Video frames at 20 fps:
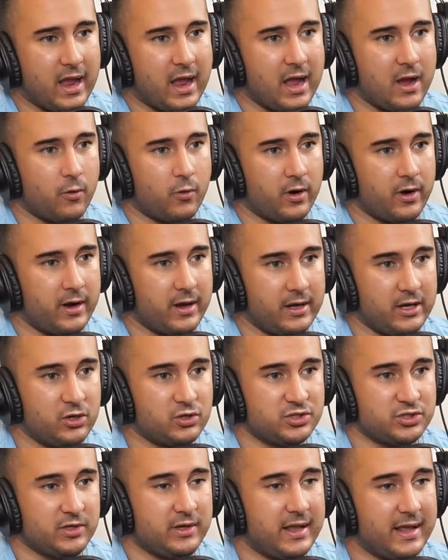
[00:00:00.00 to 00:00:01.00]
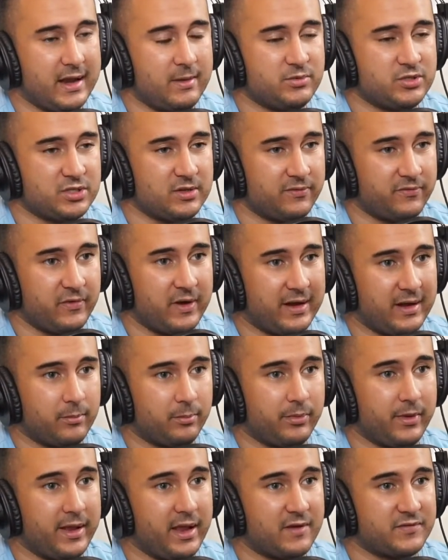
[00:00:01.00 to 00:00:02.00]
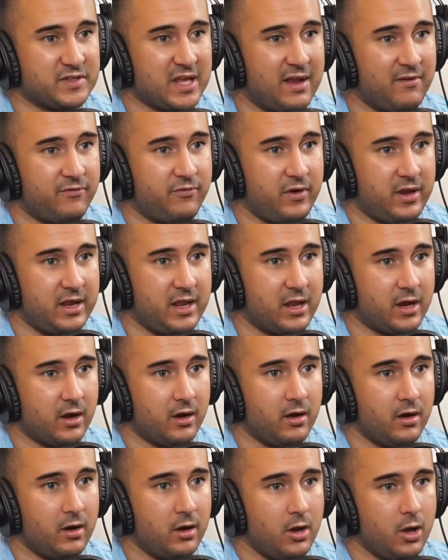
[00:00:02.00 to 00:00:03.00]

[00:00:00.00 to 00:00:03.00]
Howard and he used to get him to the freaking playoffs every year.